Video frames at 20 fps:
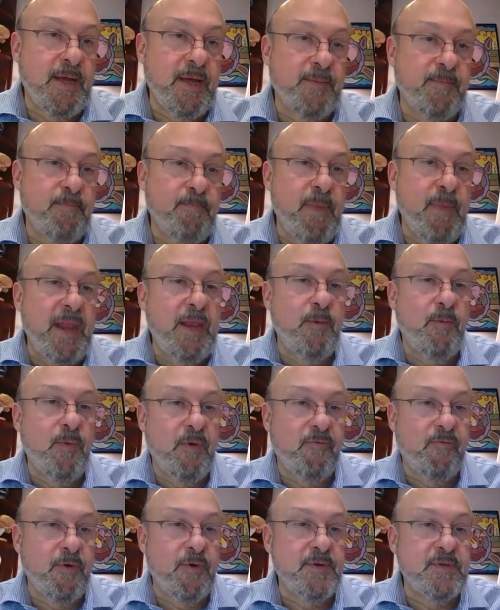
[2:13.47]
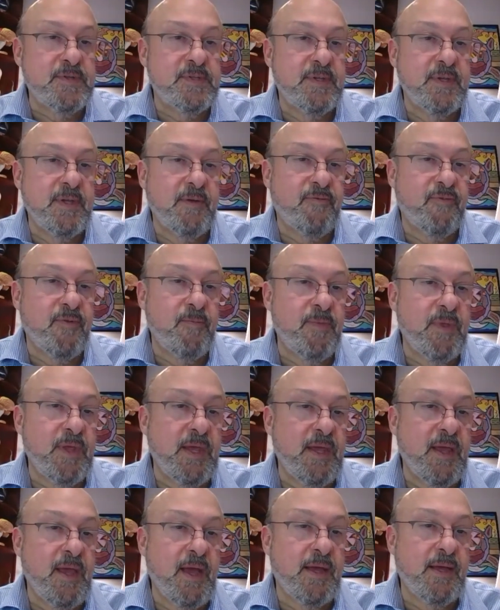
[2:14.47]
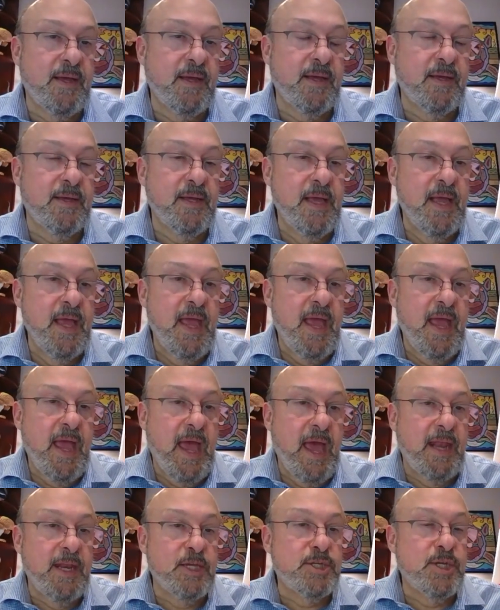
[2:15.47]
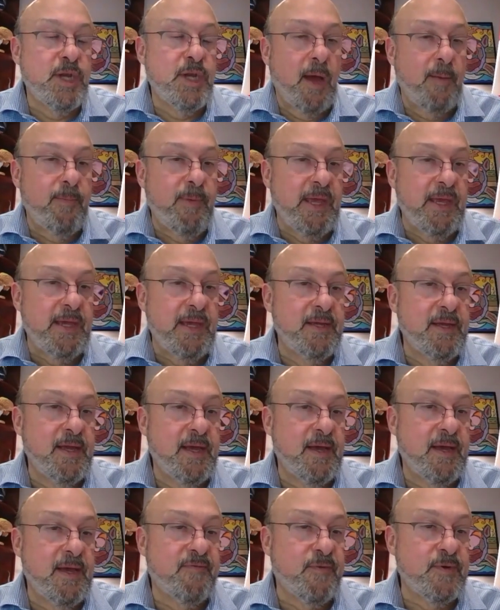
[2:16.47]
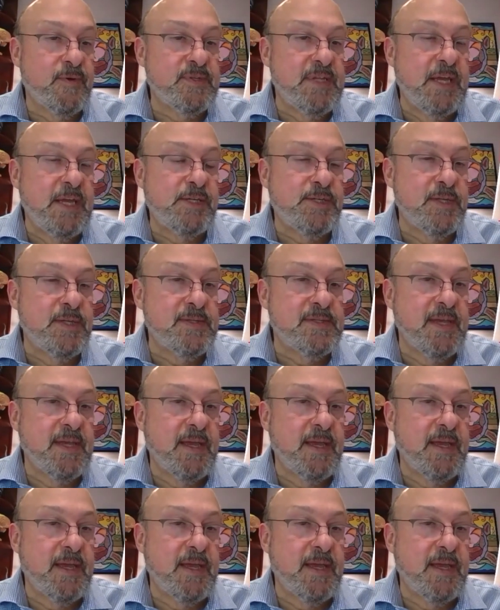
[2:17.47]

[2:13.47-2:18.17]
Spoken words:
Many Rivers from the Anishinaabe First Nations.